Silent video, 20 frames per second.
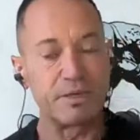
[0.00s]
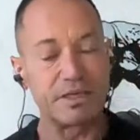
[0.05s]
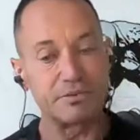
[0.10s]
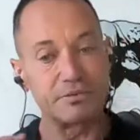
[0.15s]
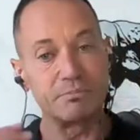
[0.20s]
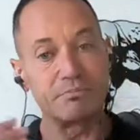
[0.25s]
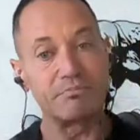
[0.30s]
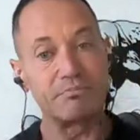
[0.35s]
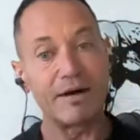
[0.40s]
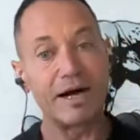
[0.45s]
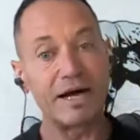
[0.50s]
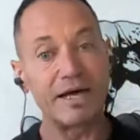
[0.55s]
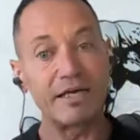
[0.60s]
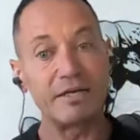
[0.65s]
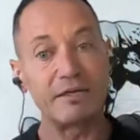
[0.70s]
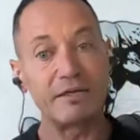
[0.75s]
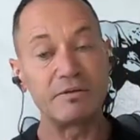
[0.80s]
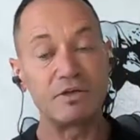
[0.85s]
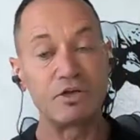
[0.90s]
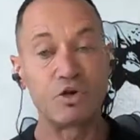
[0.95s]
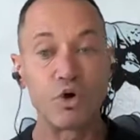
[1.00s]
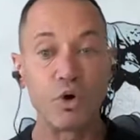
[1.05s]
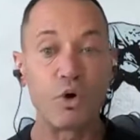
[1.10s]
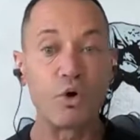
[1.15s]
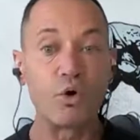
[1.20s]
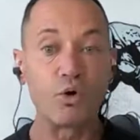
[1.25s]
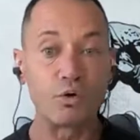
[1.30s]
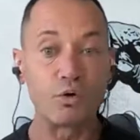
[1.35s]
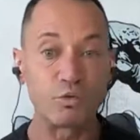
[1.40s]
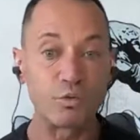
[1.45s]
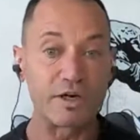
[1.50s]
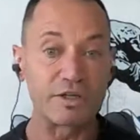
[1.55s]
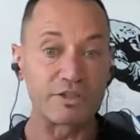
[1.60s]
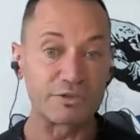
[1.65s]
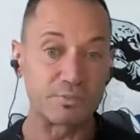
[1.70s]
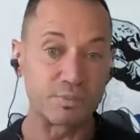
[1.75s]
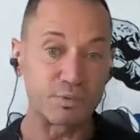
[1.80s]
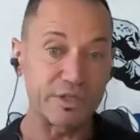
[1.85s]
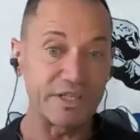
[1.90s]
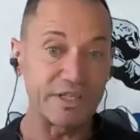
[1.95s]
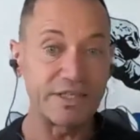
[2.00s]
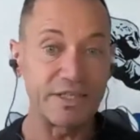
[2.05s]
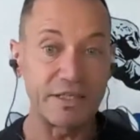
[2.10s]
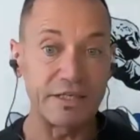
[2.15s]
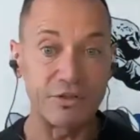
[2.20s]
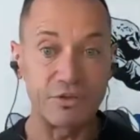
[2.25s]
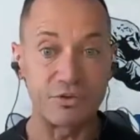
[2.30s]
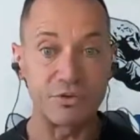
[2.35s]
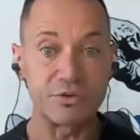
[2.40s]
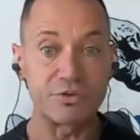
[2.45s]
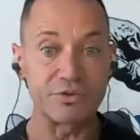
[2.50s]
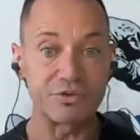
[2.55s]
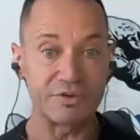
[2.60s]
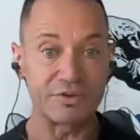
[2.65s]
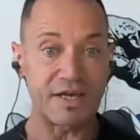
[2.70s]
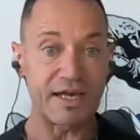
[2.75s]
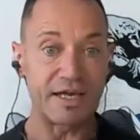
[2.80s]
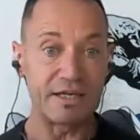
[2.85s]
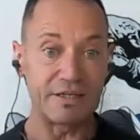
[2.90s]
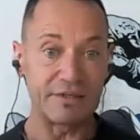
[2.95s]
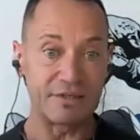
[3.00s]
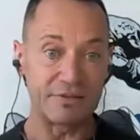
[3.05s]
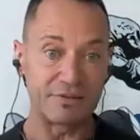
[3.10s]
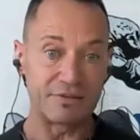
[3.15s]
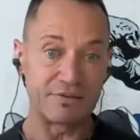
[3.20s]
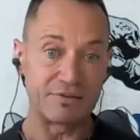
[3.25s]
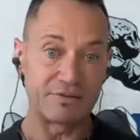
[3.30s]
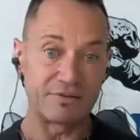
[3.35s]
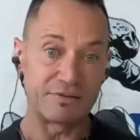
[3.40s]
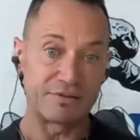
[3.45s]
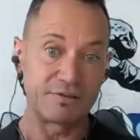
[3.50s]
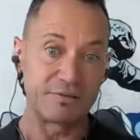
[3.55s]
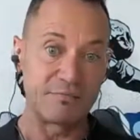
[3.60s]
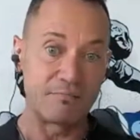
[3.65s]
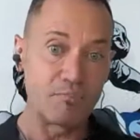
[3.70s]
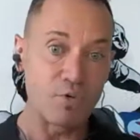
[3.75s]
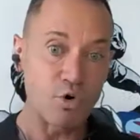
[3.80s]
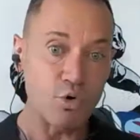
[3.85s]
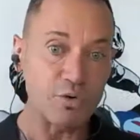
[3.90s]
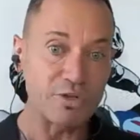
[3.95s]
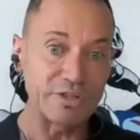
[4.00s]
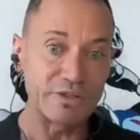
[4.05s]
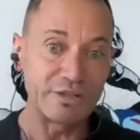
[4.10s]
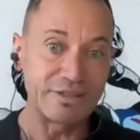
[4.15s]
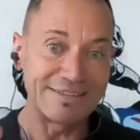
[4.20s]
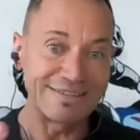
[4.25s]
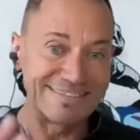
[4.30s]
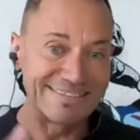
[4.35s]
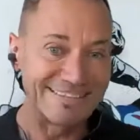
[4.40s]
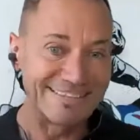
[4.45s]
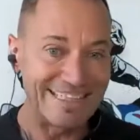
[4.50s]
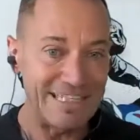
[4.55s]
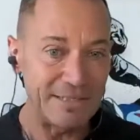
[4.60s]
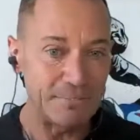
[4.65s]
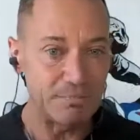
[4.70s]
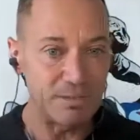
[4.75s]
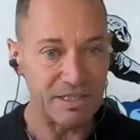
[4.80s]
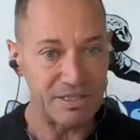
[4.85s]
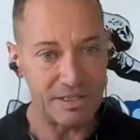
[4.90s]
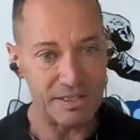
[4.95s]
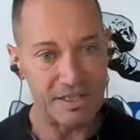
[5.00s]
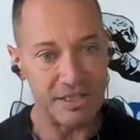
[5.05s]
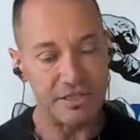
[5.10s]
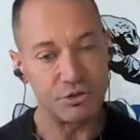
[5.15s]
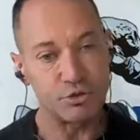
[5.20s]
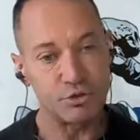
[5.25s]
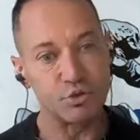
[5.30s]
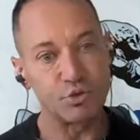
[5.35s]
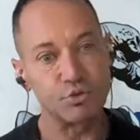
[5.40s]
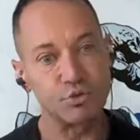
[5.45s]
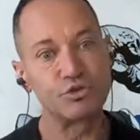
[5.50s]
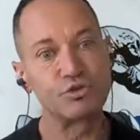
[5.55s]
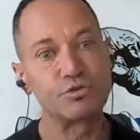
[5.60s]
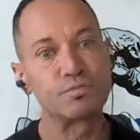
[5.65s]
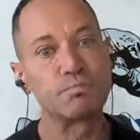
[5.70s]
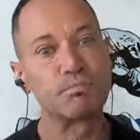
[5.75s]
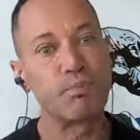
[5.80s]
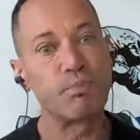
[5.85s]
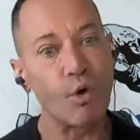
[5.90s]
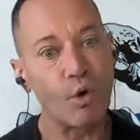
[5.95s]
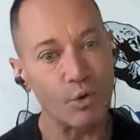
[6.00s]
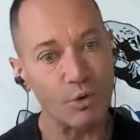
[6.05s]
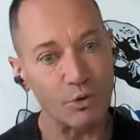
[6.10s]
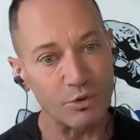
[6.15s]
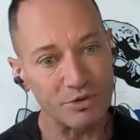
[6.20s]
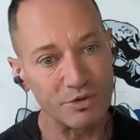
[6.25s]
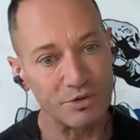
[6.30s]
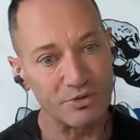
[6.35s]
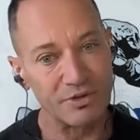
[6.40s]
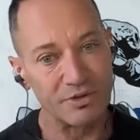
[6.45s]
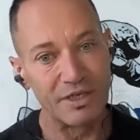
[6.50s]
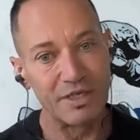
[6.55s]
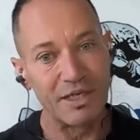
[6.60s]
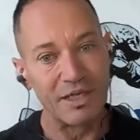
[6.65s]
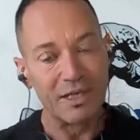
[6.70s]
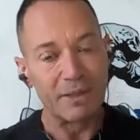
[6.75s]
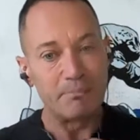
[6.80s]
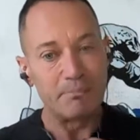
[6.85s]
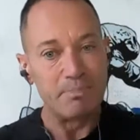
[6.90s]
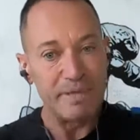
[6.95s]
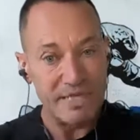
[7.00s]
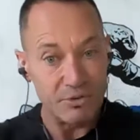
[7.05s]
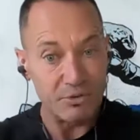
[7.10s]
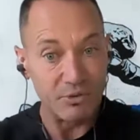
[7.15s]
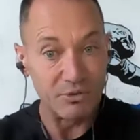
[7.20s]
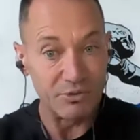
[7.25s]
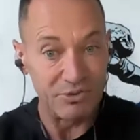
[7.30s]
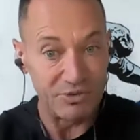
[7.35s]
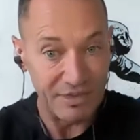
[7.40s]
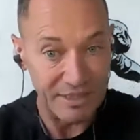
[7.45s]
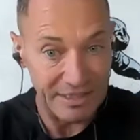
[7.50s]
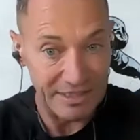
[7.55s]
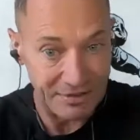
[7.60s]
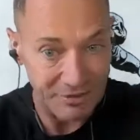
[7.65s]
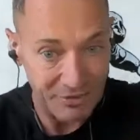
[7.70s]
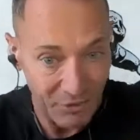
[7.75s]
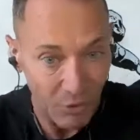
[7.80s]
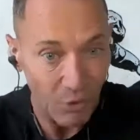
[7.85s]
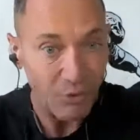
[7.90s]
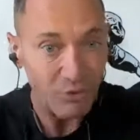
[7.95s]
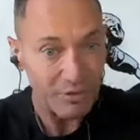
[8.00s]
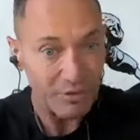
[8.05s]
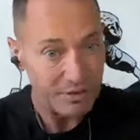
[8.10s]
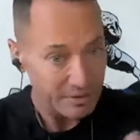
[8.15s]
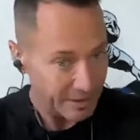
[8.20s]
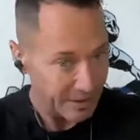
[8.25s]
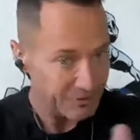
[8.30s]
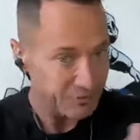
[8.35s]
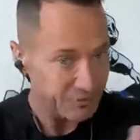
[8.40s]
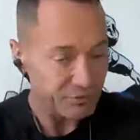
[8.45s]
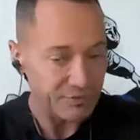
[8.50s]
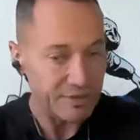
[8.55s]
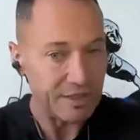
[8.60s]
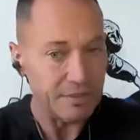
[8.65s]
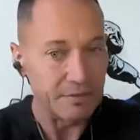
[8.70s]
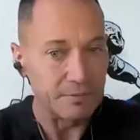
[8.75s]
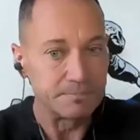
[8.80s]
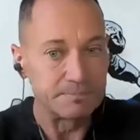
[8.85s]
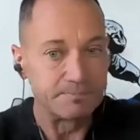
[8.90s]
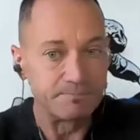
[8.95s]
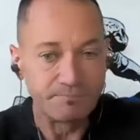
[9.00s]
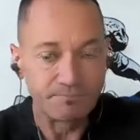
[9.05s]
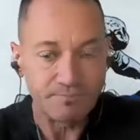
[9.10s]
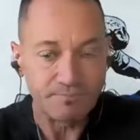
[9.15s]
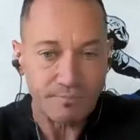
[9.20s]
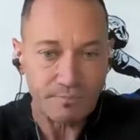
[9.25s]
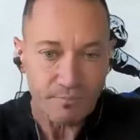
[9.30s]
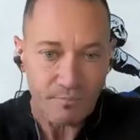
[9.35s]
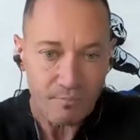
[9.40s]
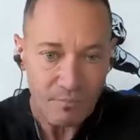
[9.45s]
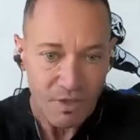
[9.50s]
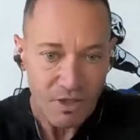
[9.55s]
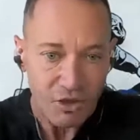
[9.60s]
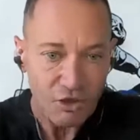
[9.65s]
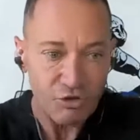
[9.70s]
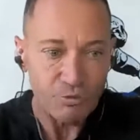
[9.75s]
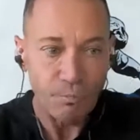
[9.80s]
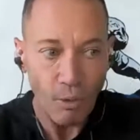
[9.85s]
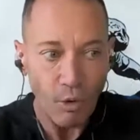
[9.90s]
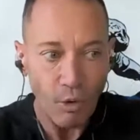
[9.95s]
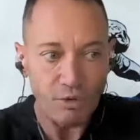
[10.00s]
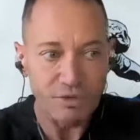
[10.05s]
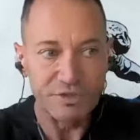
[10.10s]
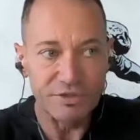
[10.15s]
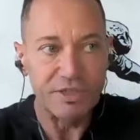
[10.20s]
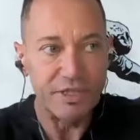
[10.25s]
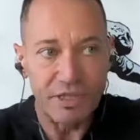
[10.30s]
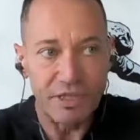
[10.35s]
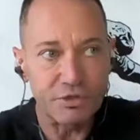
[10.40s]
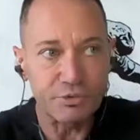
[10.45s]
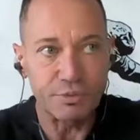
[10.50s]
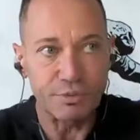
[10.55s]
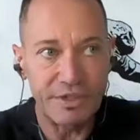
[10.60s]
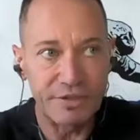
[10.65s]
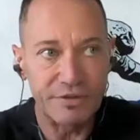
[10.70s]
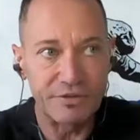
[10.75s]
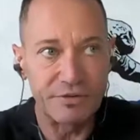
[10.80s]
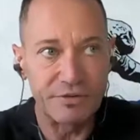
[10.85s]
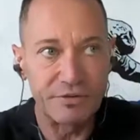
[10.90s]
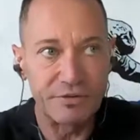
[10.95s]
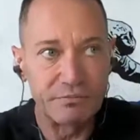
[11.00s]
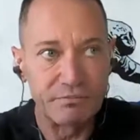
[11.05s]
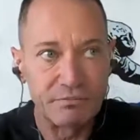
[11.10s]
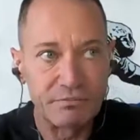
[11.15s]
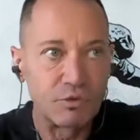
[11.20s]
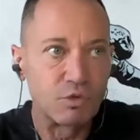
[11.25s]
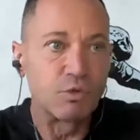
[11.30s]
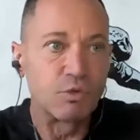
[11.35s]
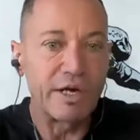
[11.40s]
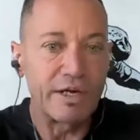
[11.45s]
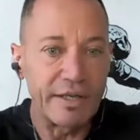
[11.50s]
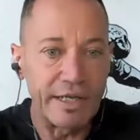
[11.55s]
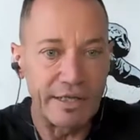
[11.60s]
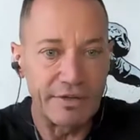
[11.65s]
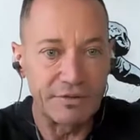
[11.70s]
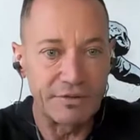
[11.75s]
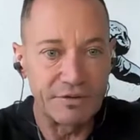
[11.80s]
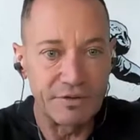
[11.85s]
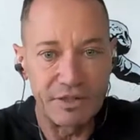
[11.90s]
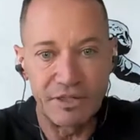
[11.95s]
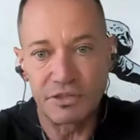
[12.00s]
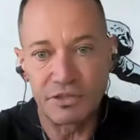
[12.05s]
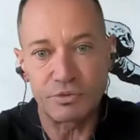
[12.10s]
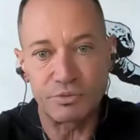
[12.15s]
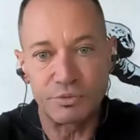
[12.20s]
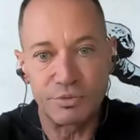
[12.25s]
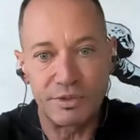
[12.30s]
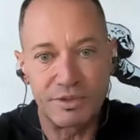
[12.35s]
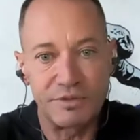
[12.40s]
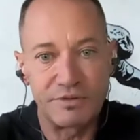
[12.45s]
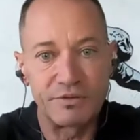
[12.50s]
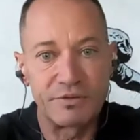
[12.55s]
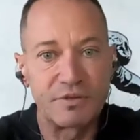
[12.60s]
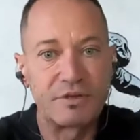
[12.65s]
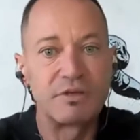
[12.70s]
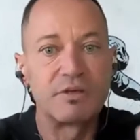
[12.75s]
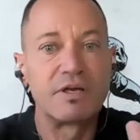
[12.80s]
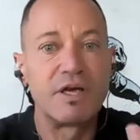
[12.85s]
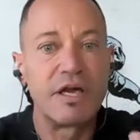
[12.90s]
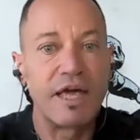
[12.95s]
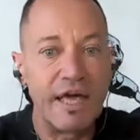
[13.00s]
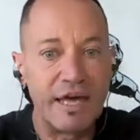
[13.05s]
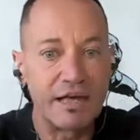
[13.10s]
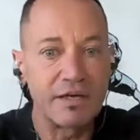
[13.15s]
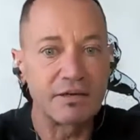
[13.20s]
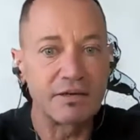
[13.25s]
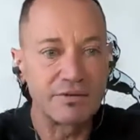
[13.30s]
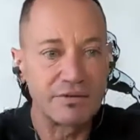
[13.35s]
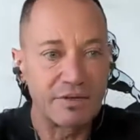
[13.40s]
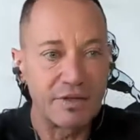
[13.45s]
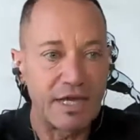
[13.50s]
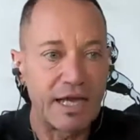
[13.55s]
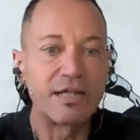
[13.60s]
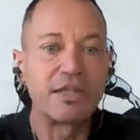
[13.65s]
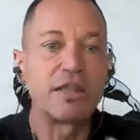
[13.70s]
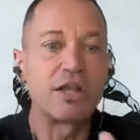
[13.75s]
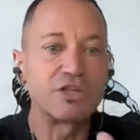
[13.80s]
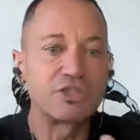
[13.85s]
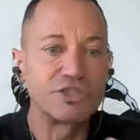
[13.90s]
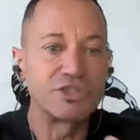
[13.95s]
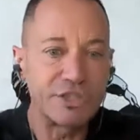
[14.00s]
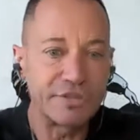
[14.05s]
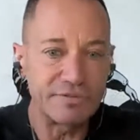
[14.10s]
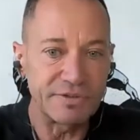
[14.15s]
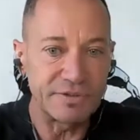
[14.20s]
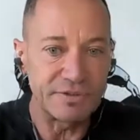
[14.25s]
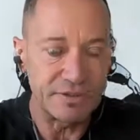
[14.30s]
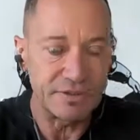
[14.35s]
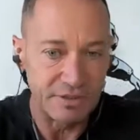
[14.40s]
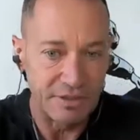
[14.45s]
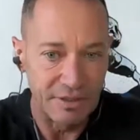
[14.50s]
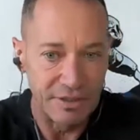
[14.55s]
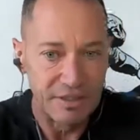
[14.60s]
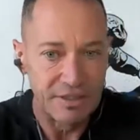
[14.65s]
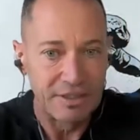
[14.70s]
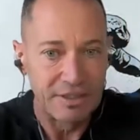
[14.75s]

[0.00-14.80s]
but my goal was bringing neuroscience more deeply into sport, because it's known, as you said, sport increase wellness, increase health and longevity.